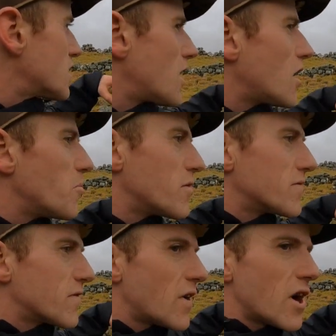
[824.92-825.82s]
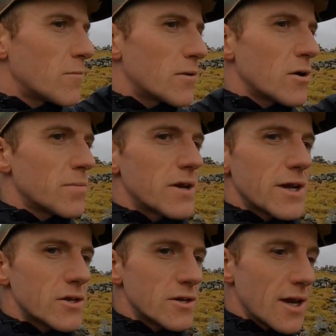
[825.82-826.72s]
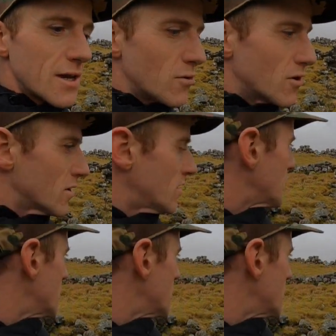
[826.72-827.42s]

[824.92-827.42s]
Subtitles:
the hub of the farming operations anymore.